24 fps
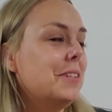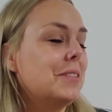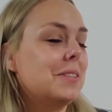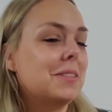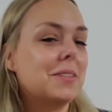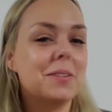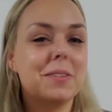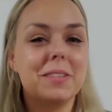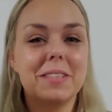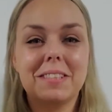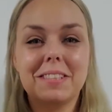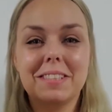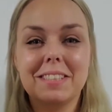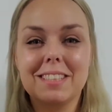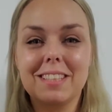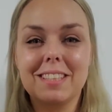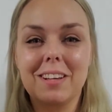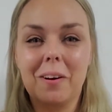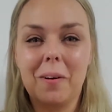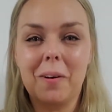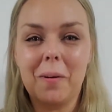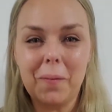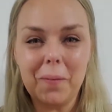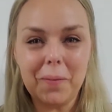So this
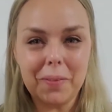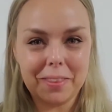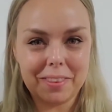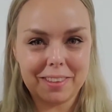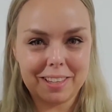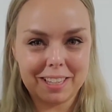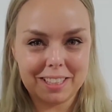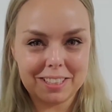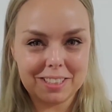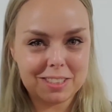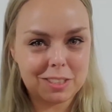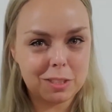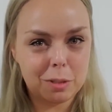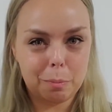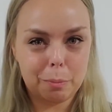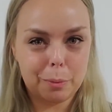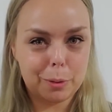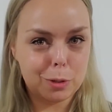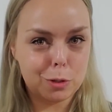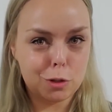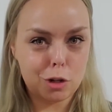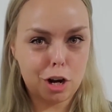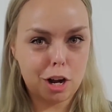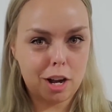whole thing is super
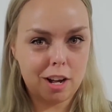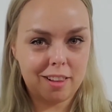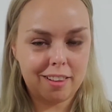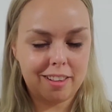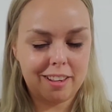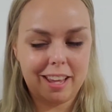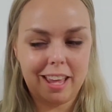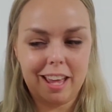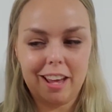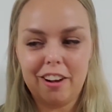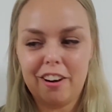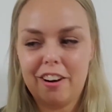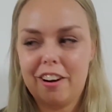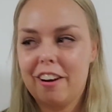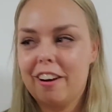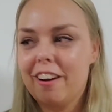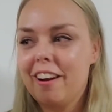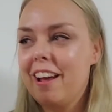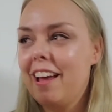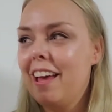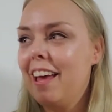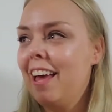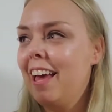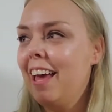trial and error.
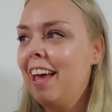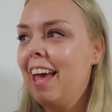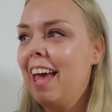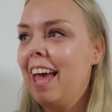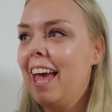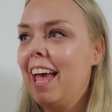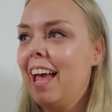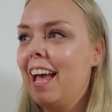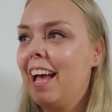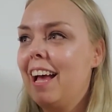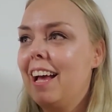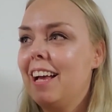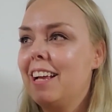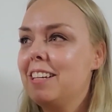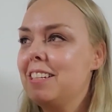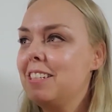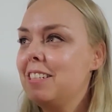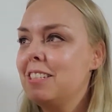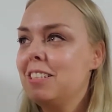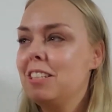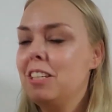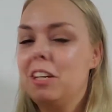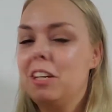And,